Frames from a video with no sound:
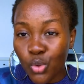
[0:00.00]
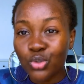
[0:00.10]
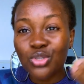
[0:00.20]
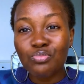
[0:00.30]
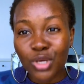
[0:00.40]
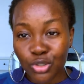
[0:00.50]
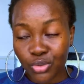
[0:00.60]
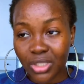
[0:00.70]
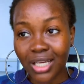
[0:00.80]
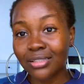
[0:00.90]
Just make sure
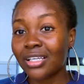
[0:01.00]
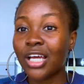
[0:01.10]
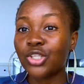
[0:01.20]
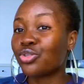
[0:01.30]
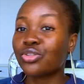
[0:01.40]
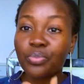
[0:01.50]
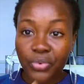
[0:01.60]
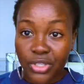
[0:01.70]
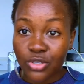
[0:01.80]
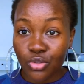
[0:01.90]
that the other
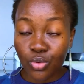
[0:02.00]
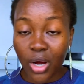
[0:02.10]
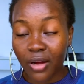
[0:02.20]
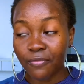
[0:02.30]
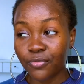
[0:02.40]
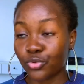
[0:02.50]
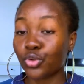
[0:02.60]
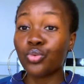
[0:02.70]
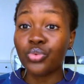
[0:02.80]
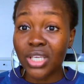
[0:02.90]
person you're
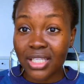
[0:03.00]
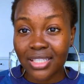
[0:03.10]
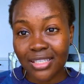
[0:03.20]
with is